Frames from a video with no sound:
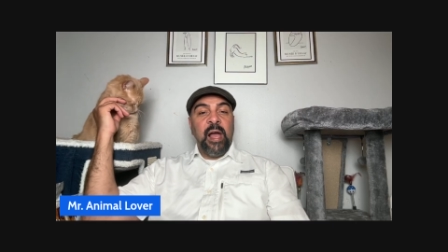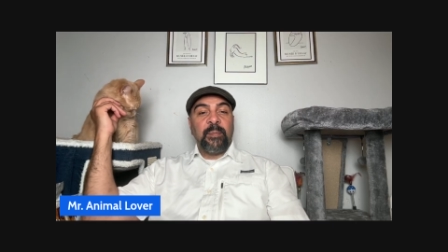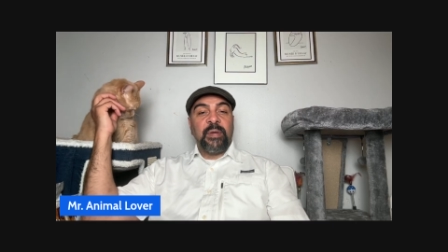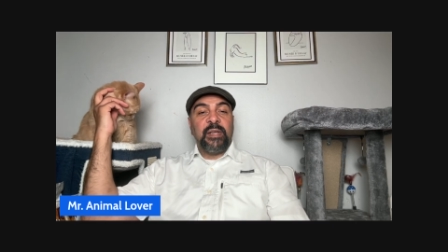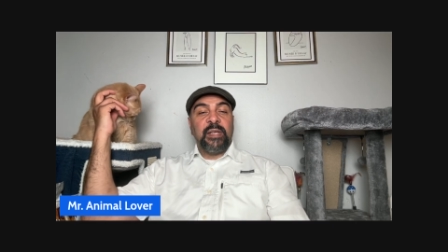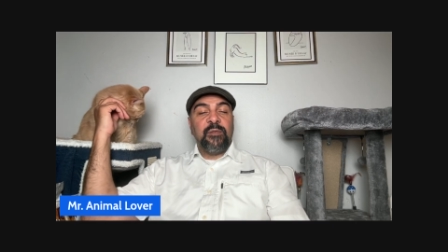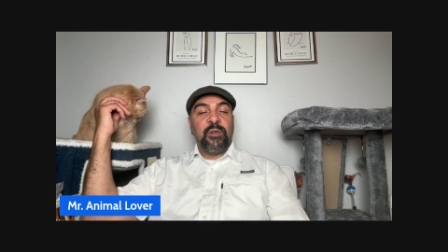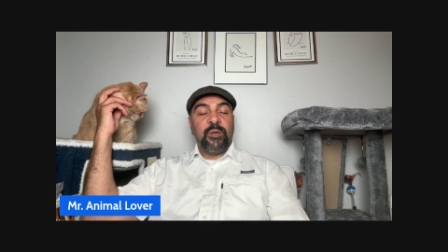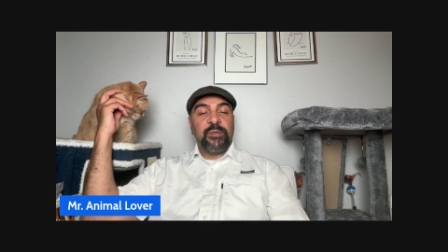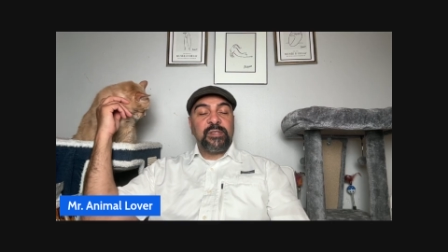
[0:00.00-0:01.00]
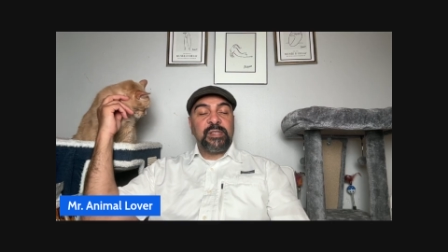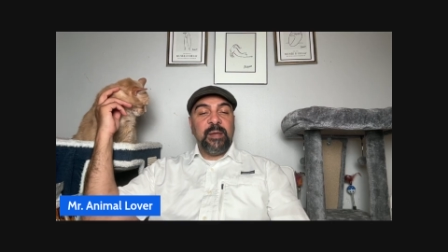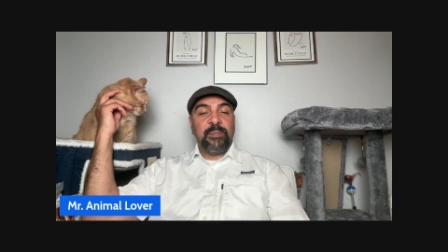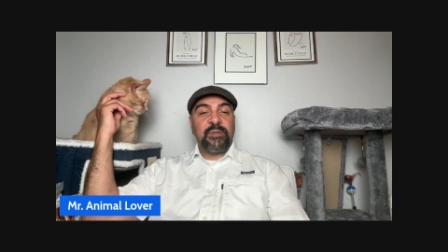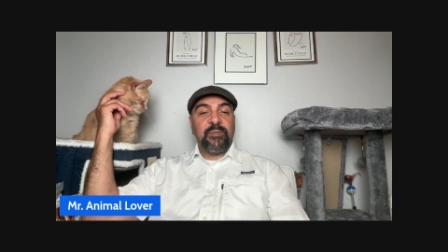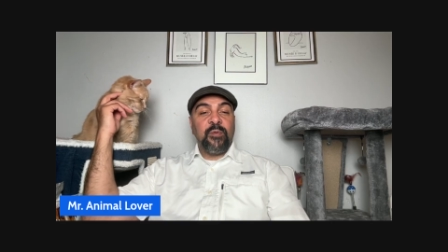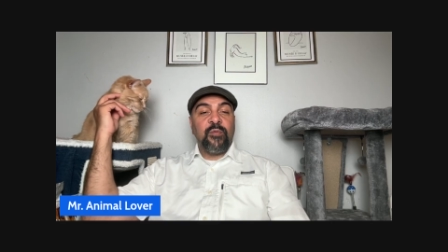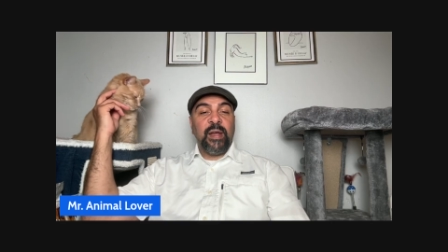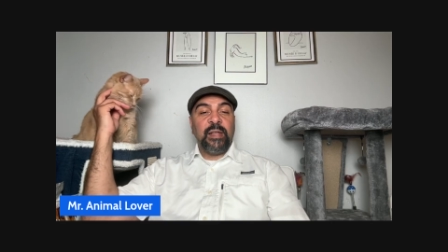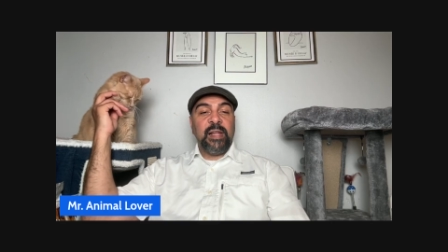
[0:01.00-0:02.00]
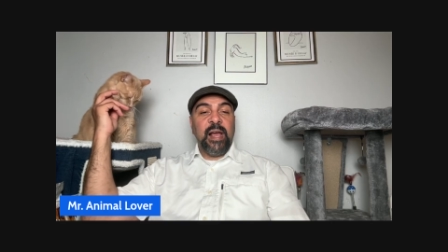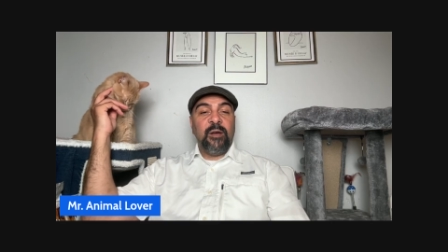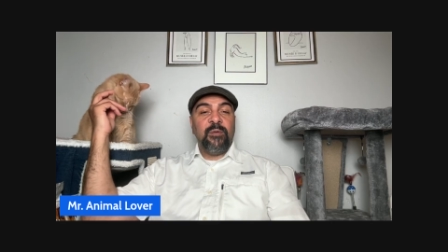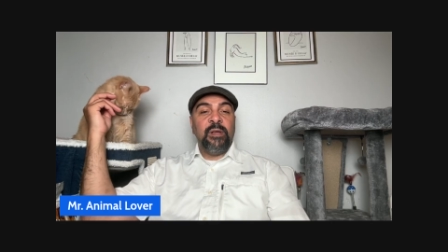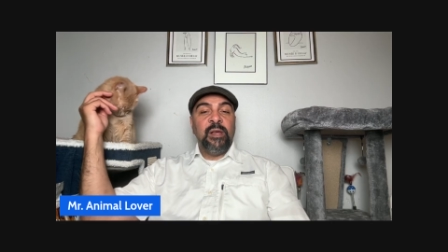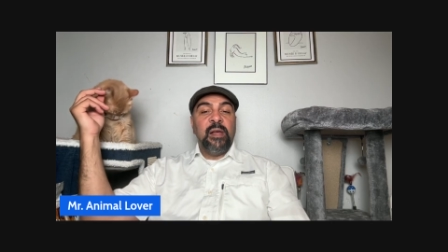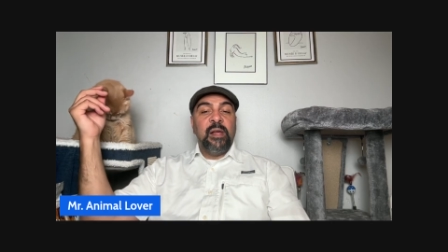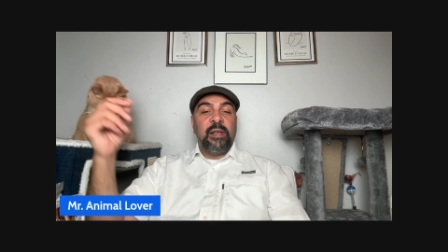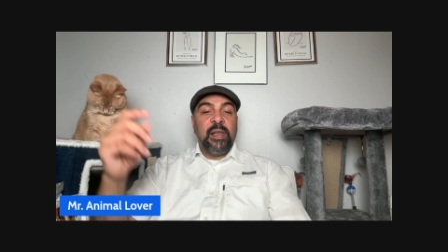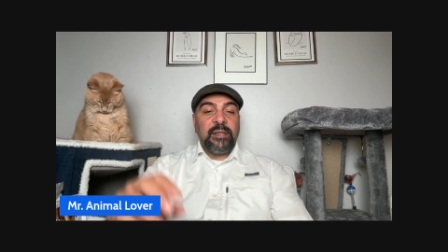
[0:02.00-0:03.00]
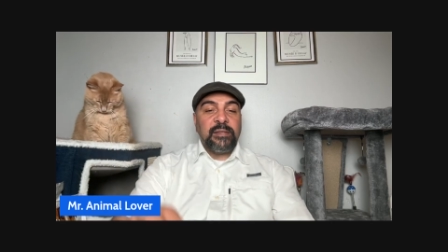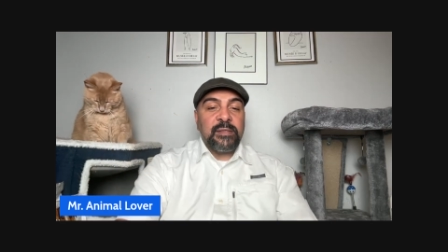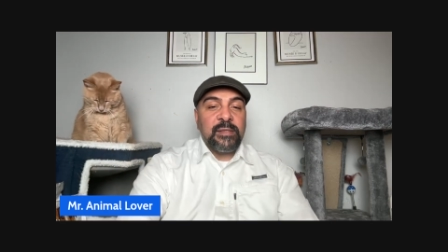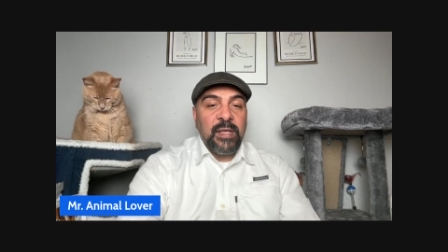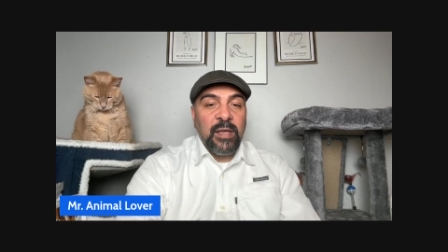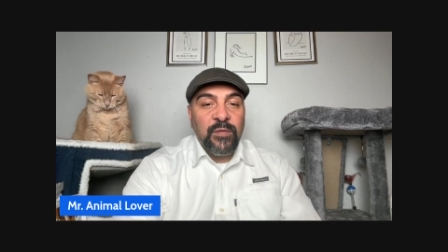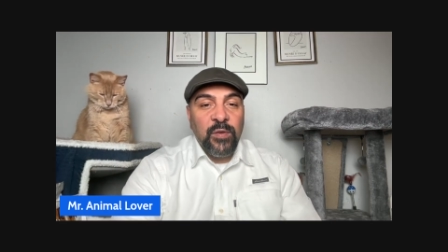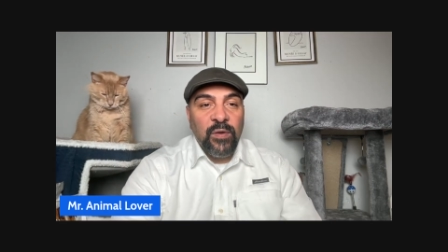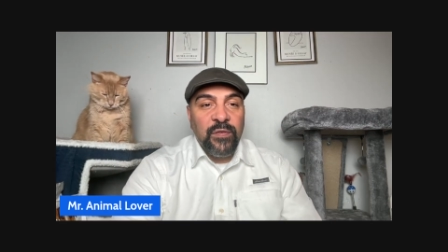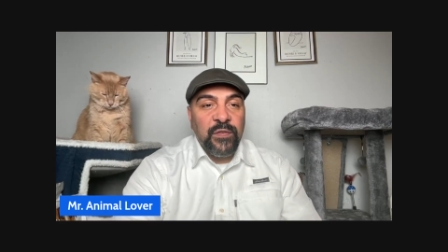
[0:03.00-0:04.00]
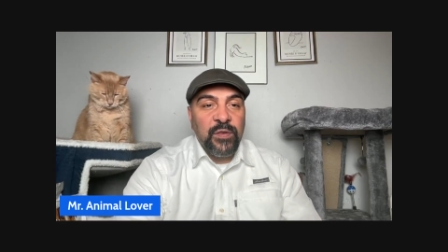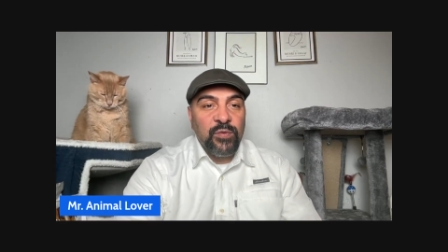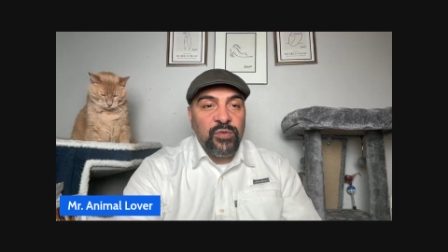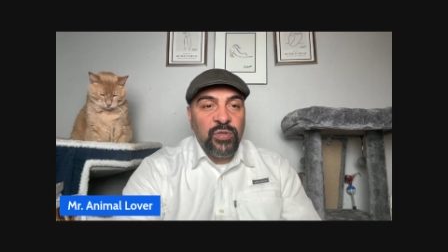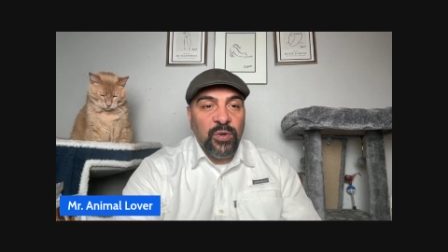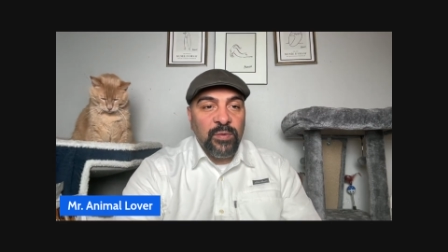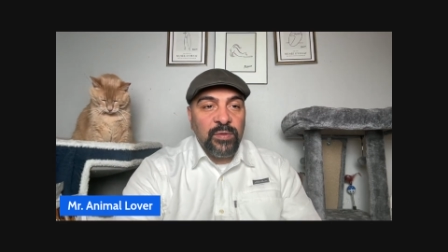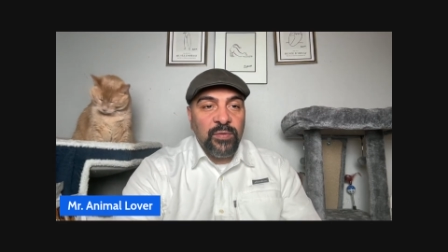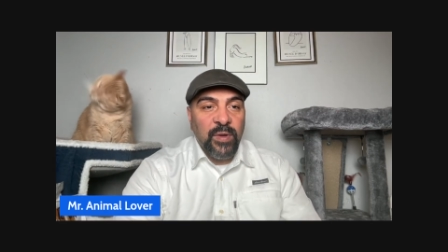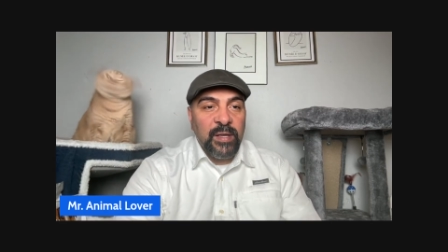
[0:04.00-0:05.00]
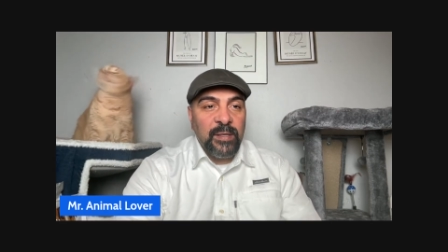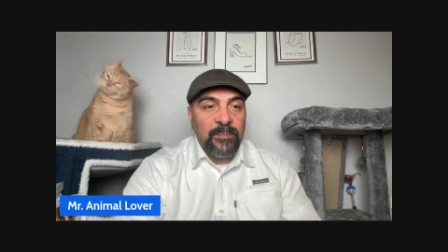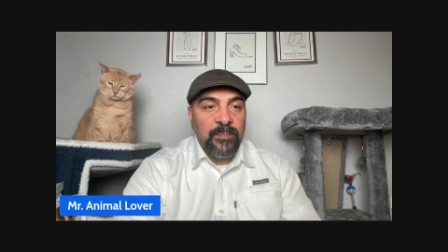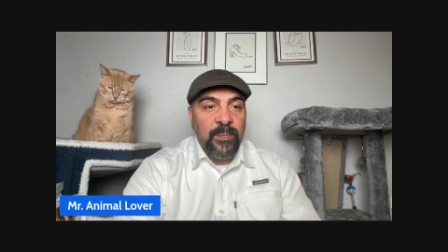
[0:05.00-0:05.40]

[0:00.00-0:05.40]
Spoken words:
I'm going to give you those tips, but right now, let's give you a few jokes, right?